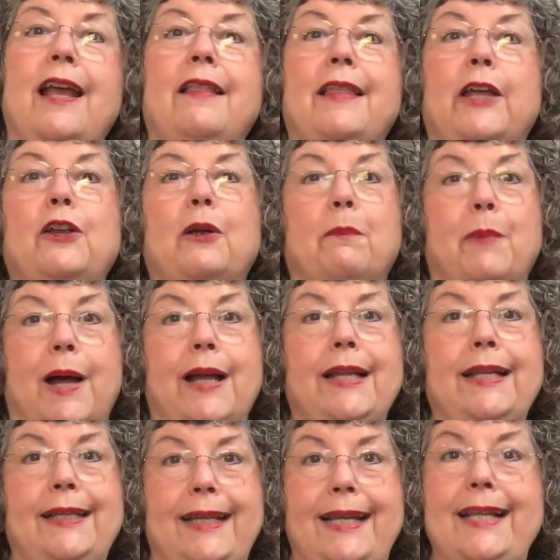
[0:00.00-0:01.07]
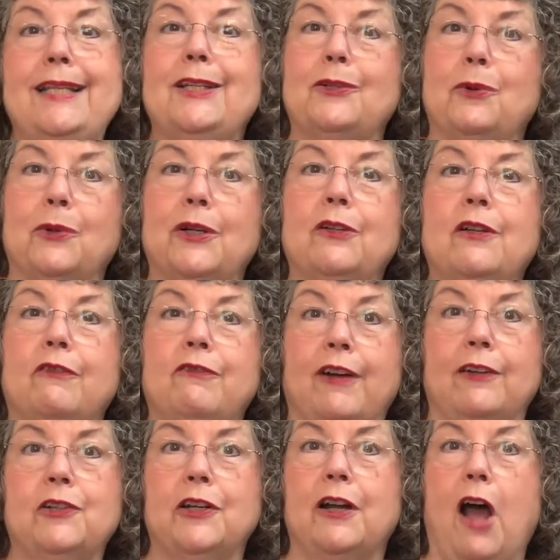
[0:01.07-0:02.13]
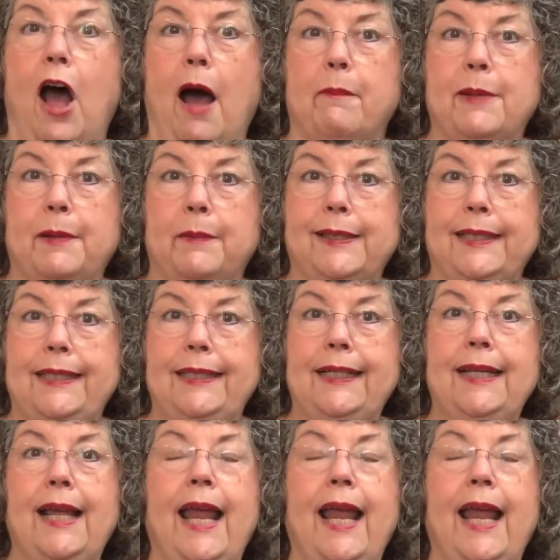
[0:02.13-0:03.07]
that your body needs in order to function optimally.